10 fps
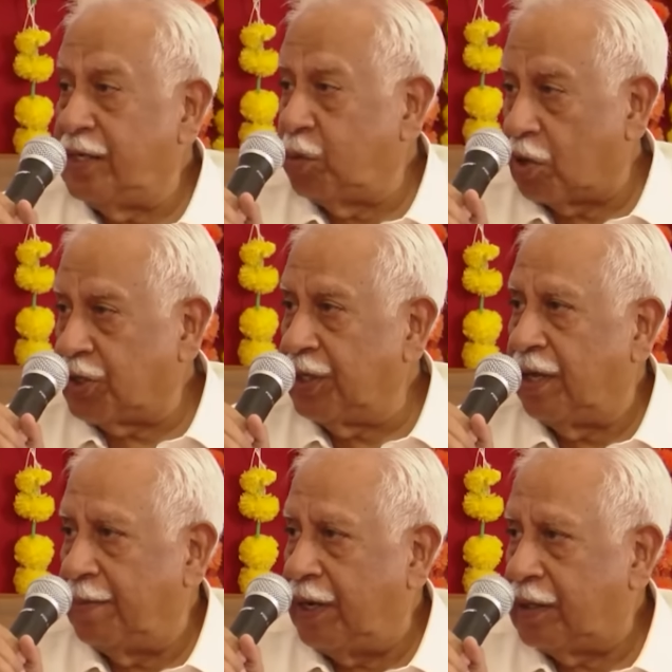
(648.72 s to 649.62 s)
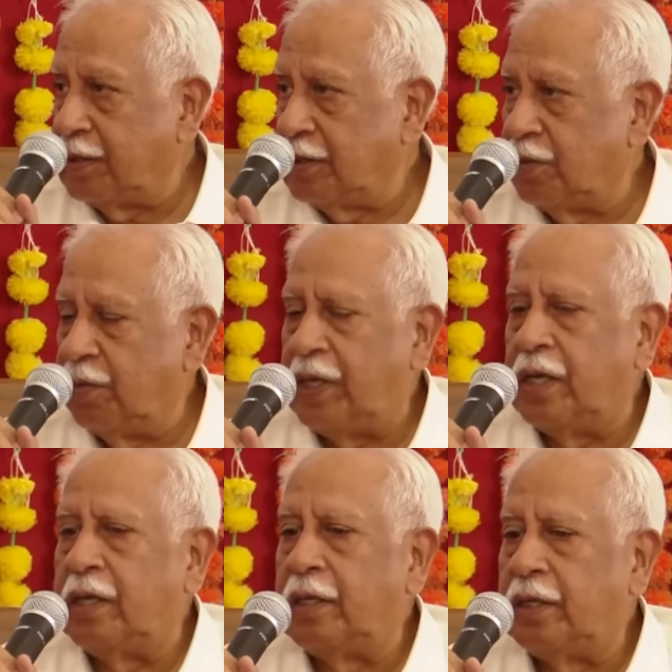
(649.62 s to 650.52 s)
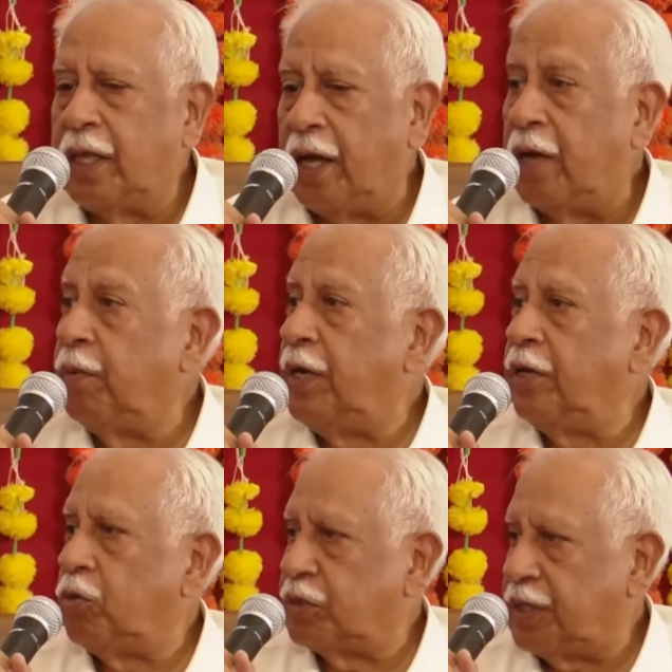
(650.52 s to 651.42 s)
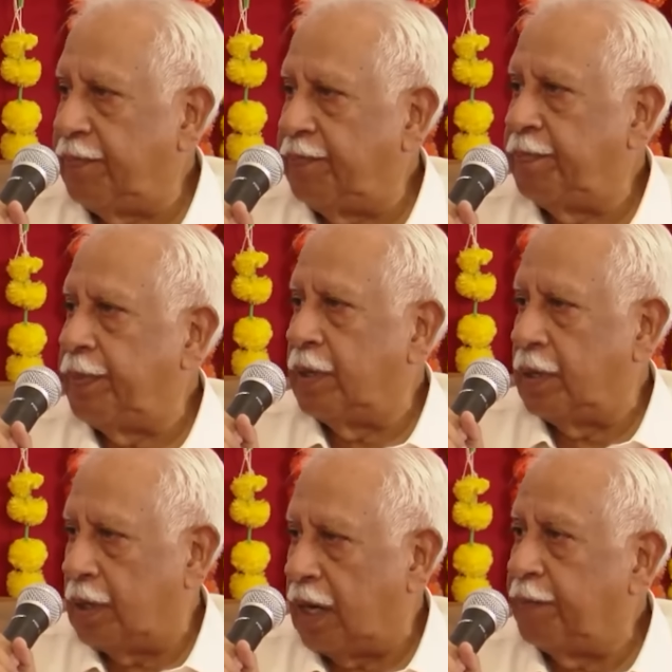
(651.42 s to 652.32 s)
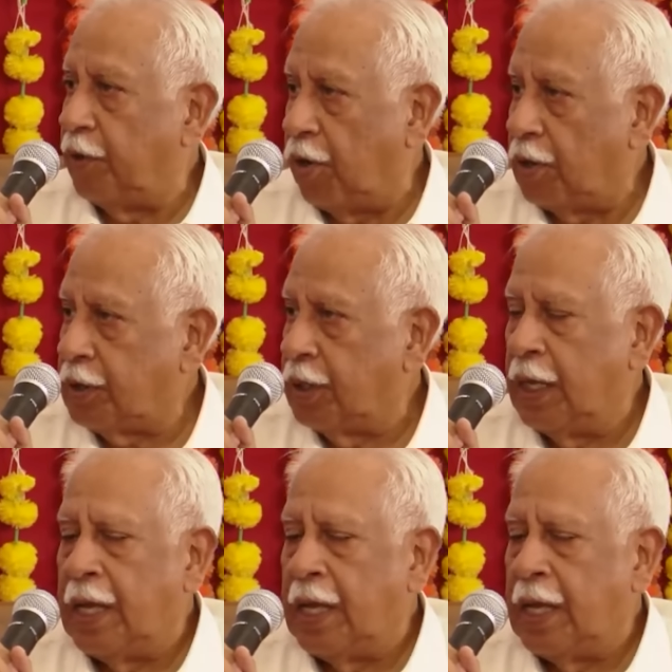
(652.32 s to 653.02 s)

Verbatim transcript: he's watching the Americans, whether they are willing to step up or not.